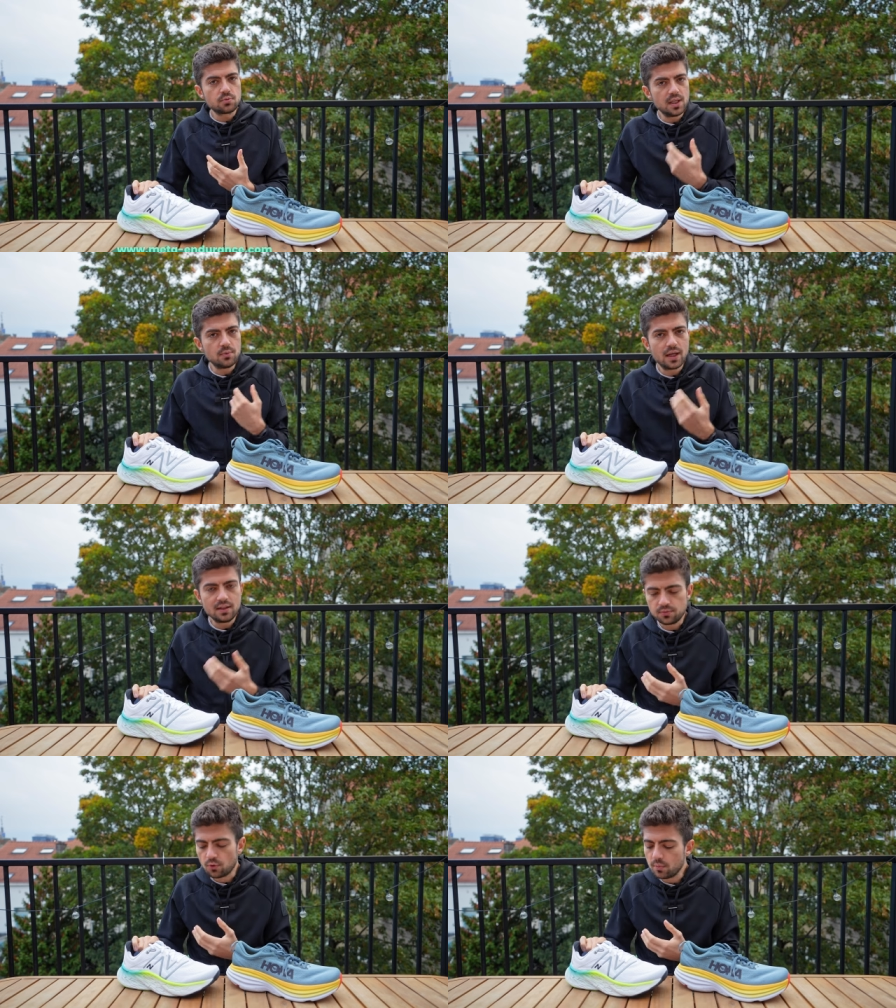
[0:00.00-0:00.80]
really well,
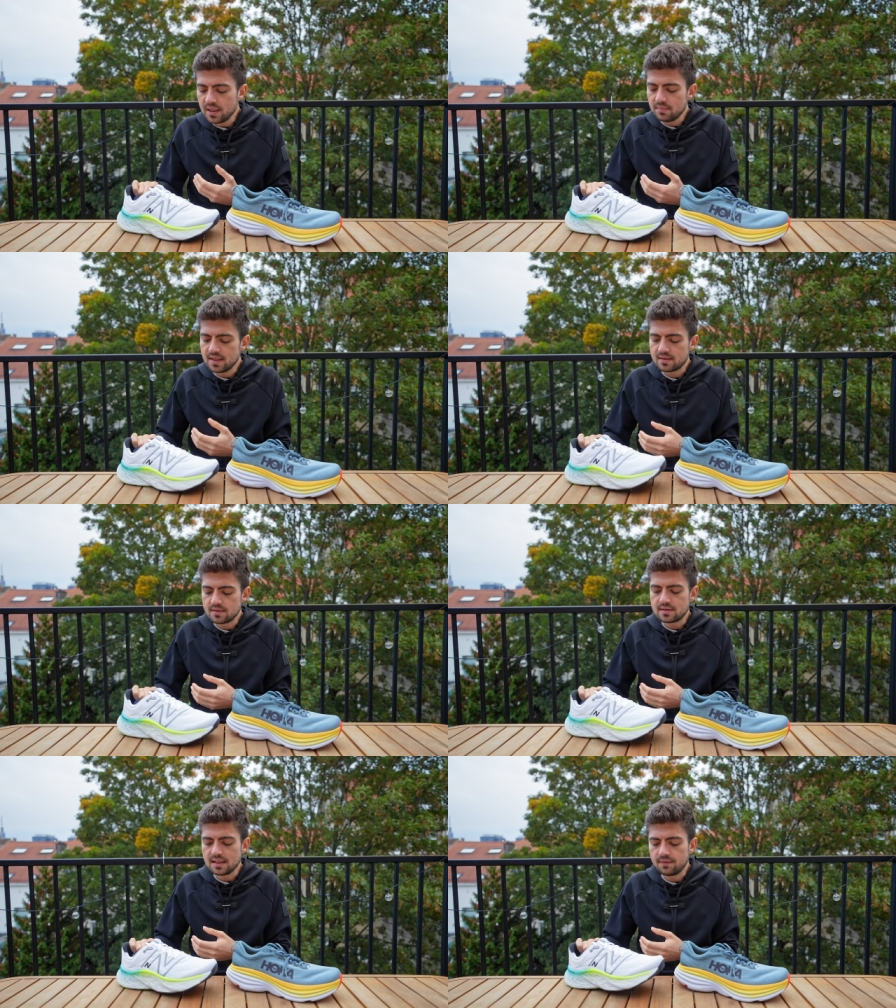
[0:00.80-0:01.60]
the 4
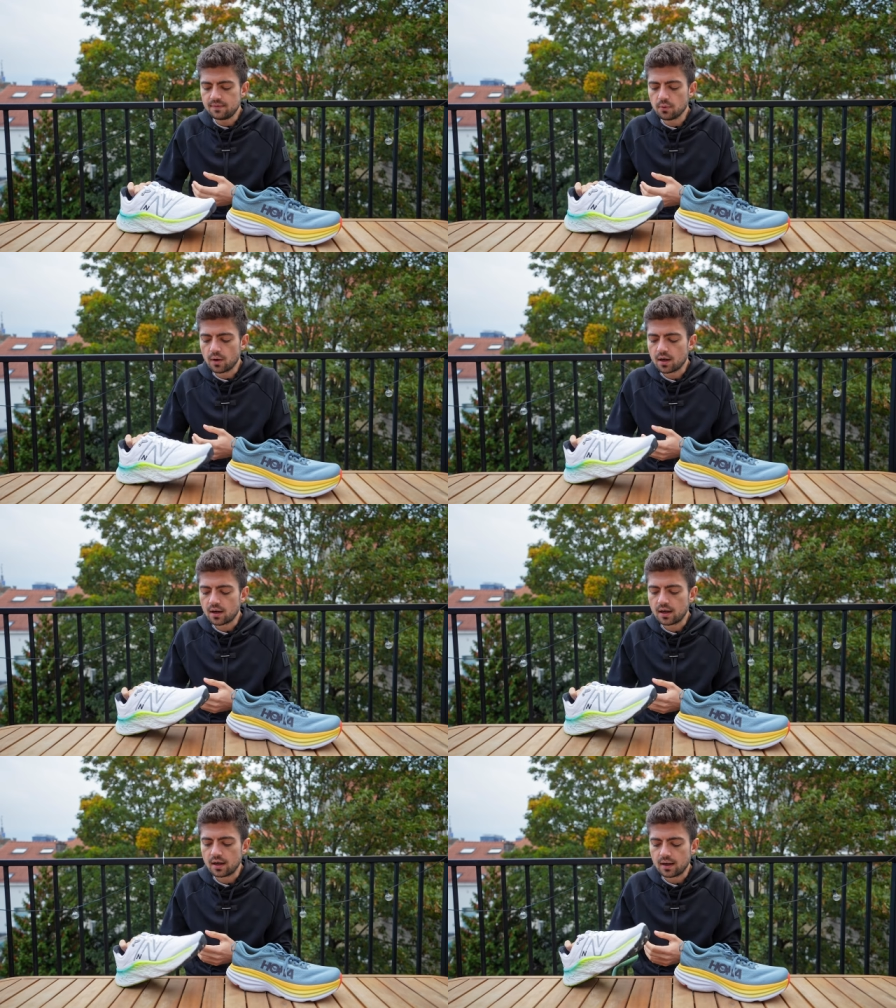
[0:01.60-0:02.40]
millimeters, if you
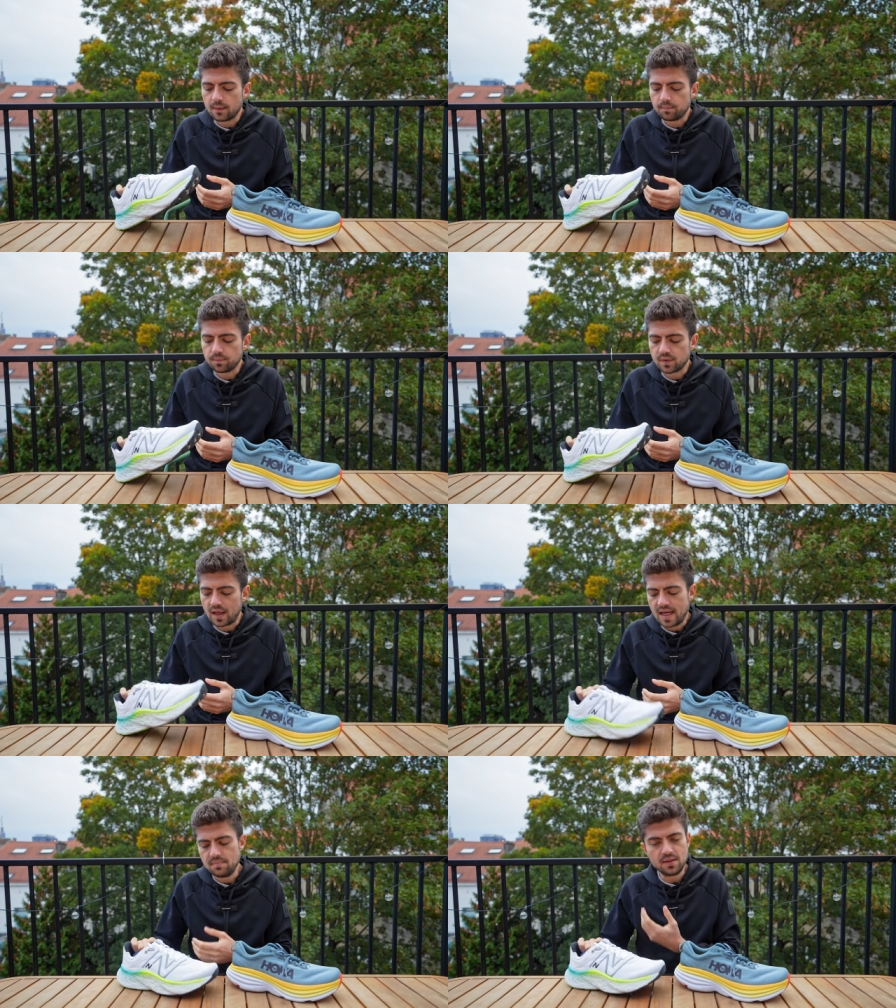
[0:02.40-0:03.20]
are
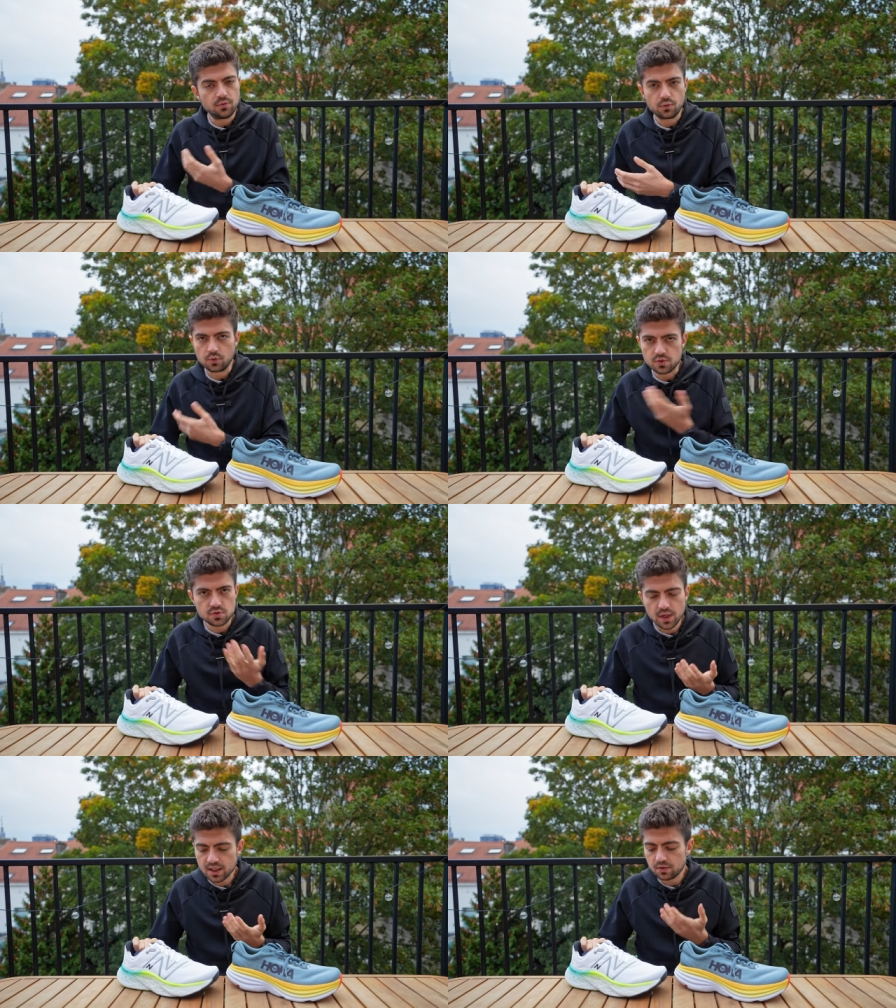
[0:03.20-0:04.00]
a midfoot
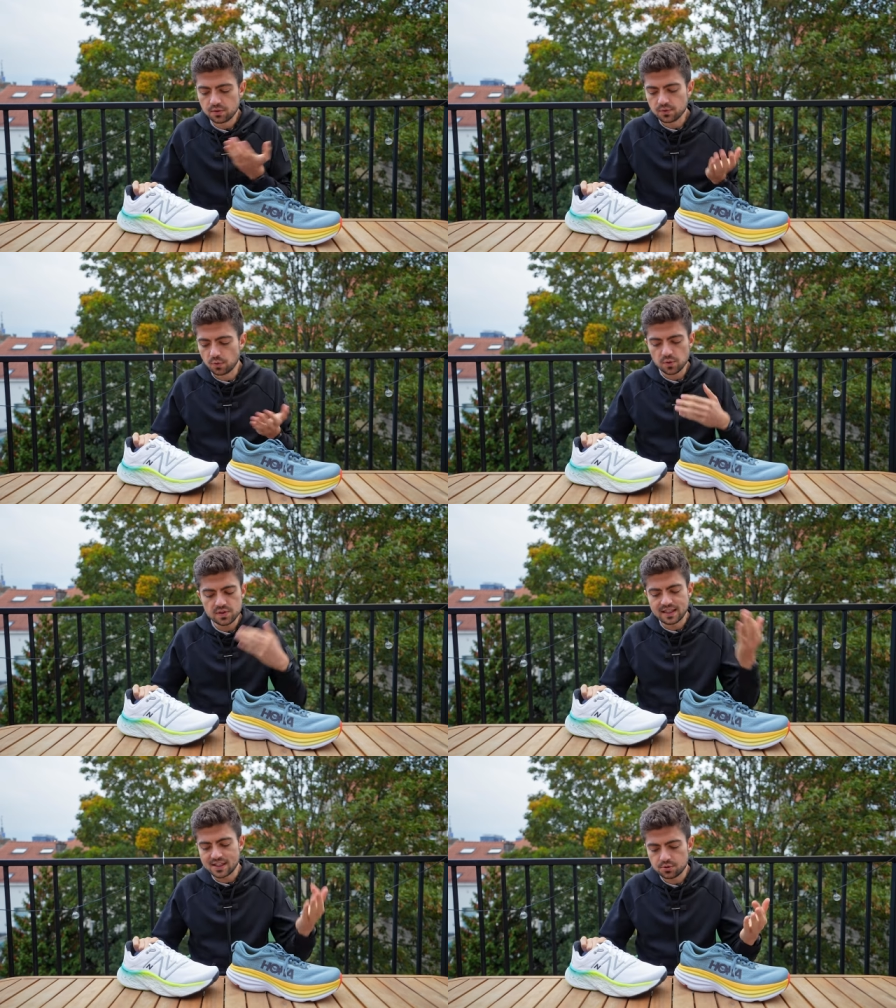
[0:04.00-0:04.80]
striker, of course,
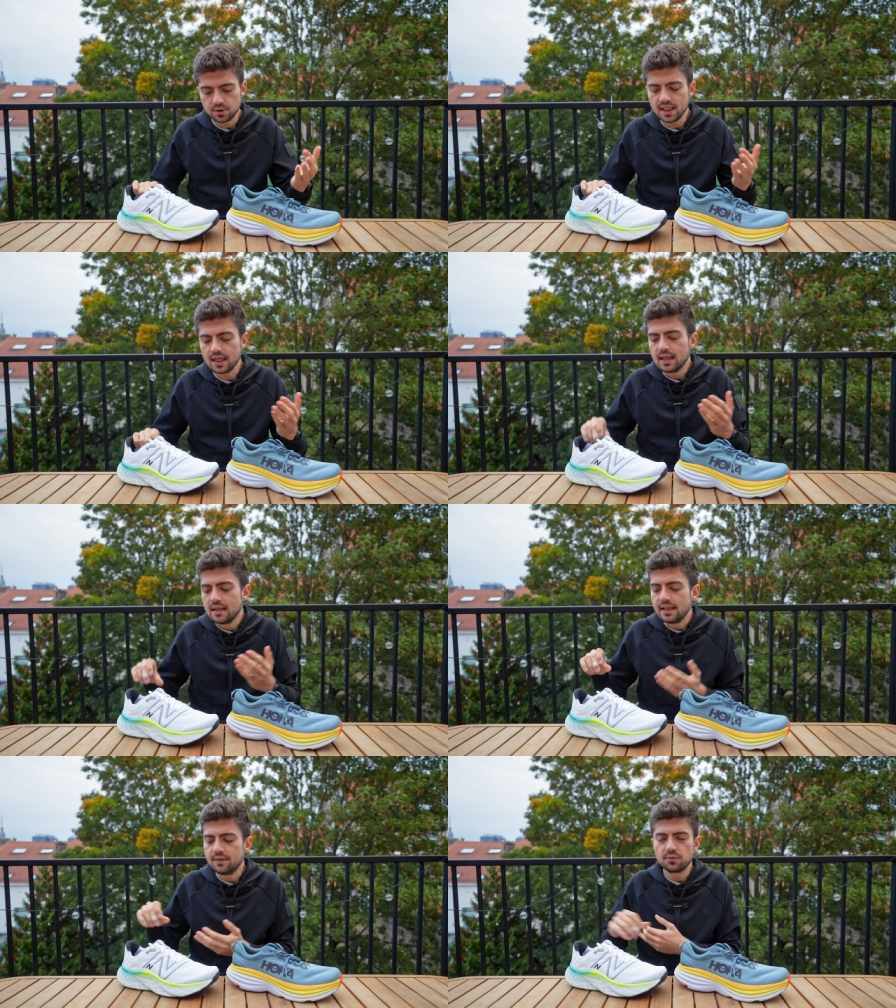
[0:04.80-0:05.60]
naturally.
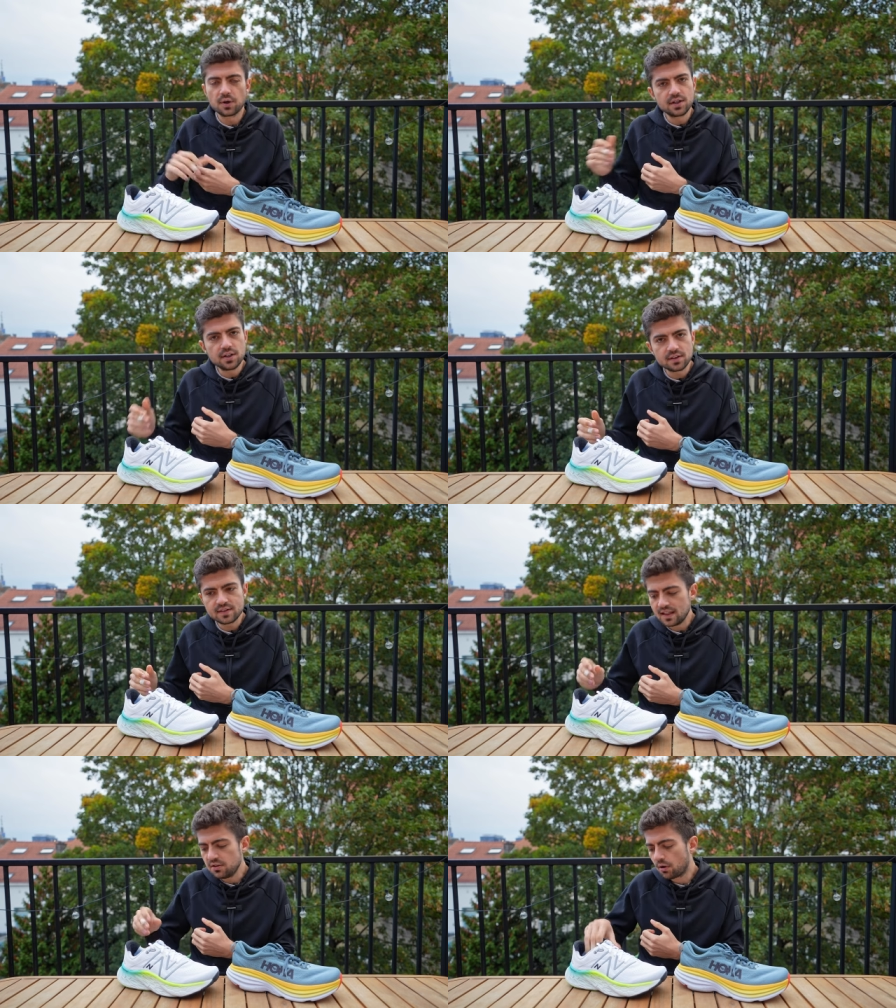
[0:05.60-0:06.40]
If you are
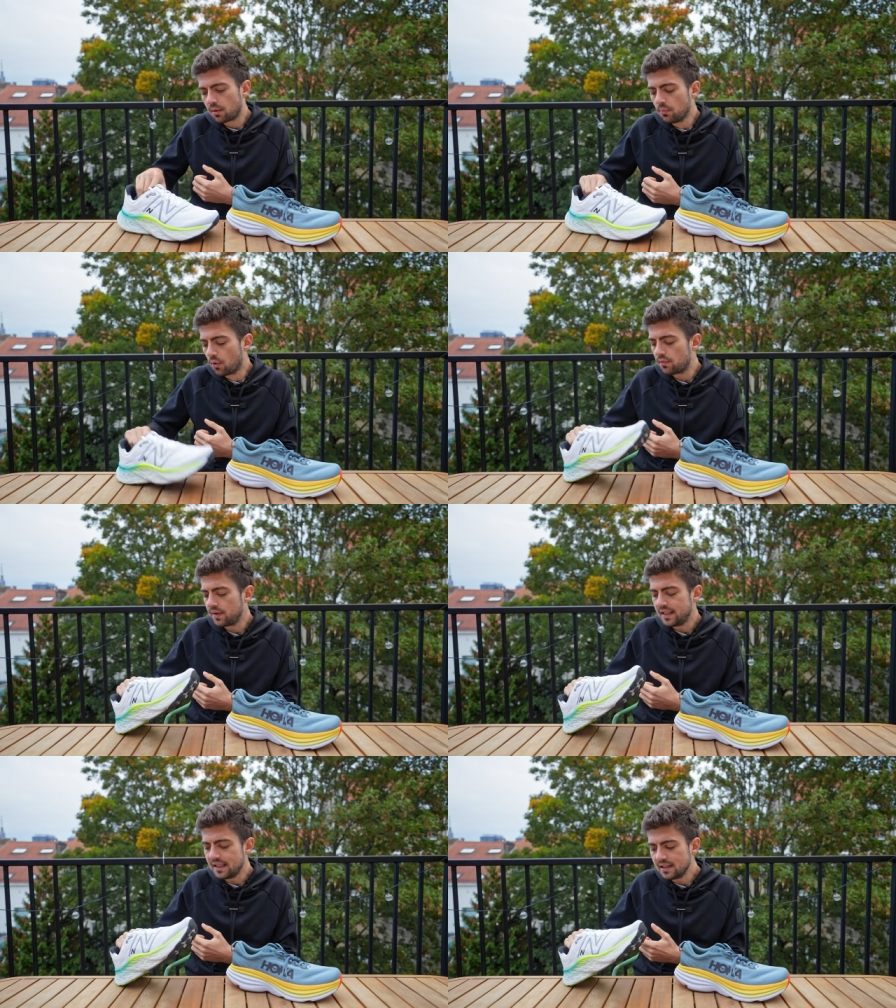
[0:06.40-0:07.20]
not and you are more of
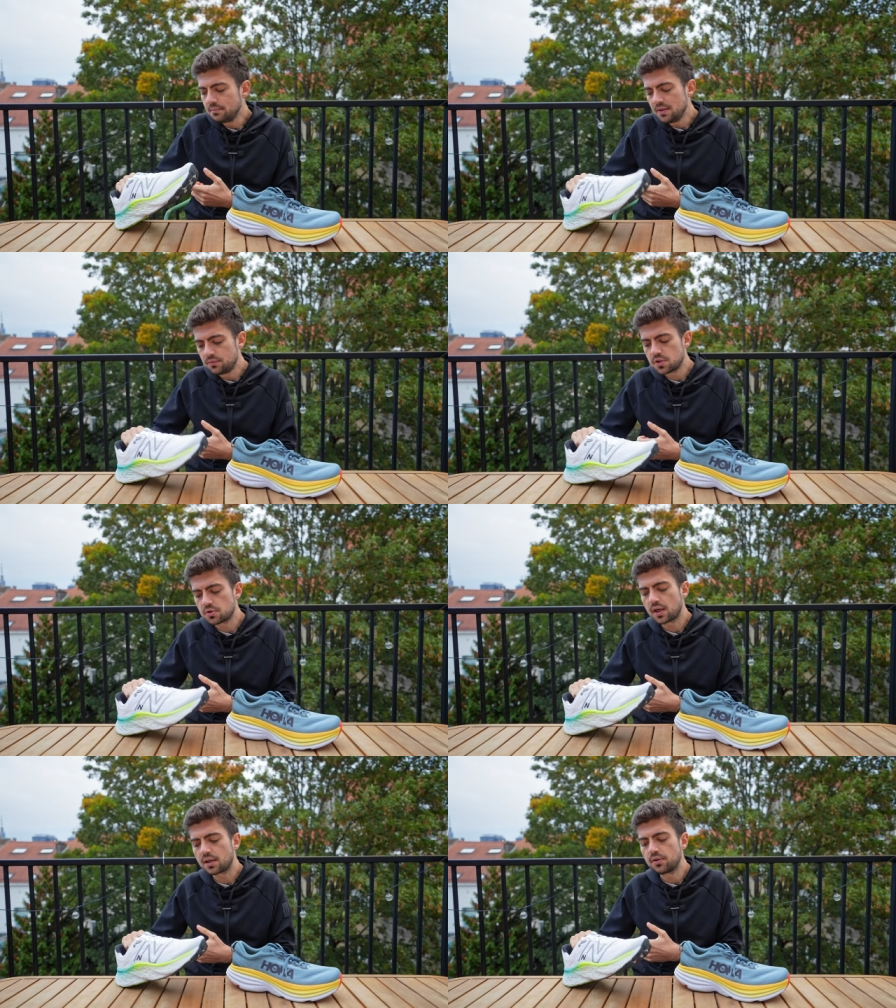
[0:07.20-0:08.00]
a heel midfoot
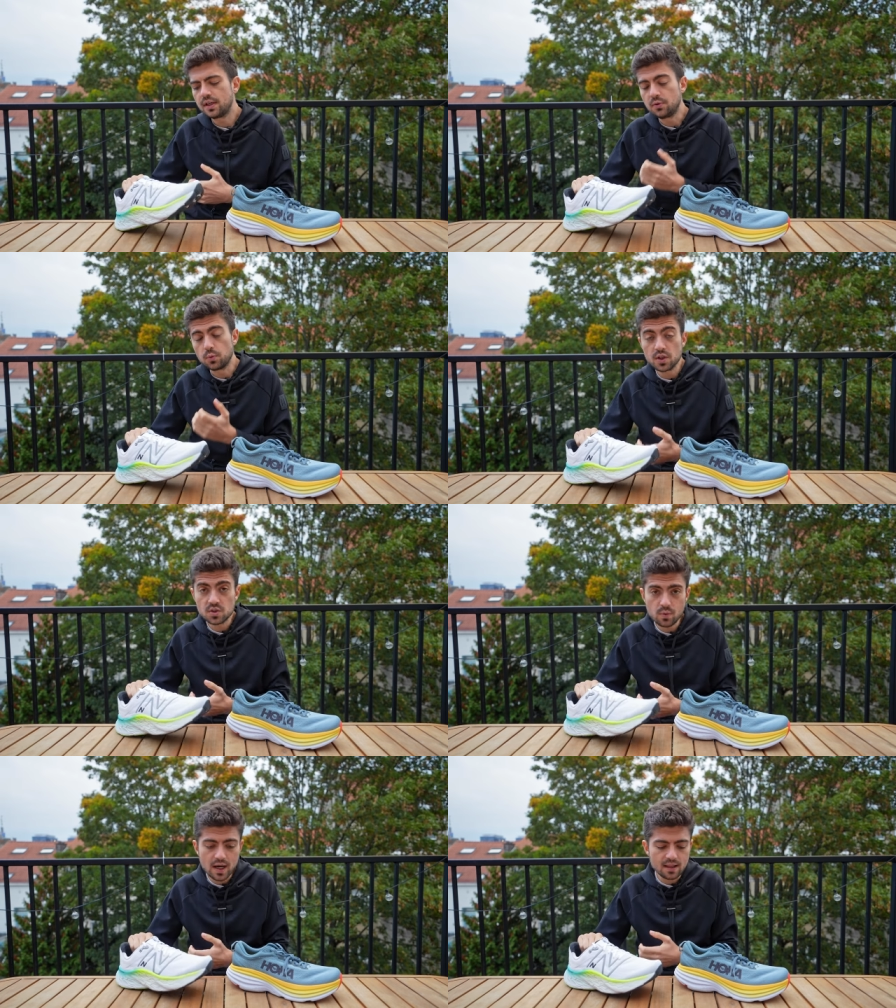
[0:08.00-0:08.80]
striker, it
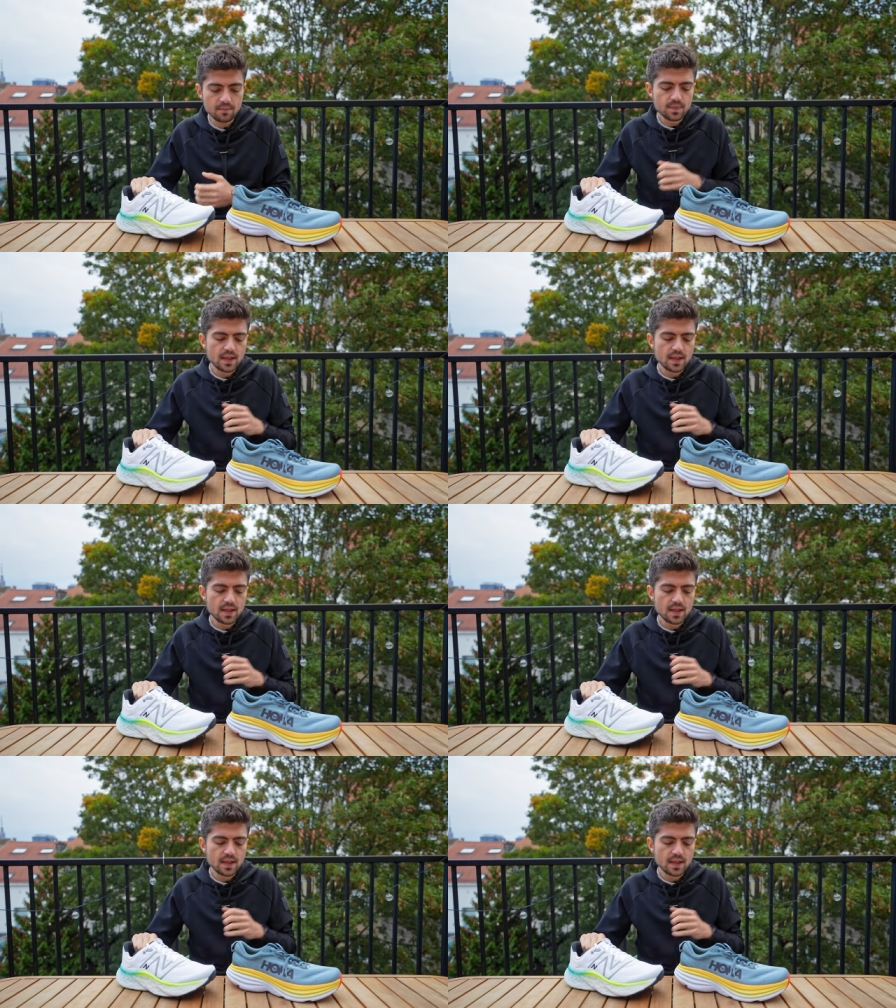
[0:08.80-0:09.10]
works well.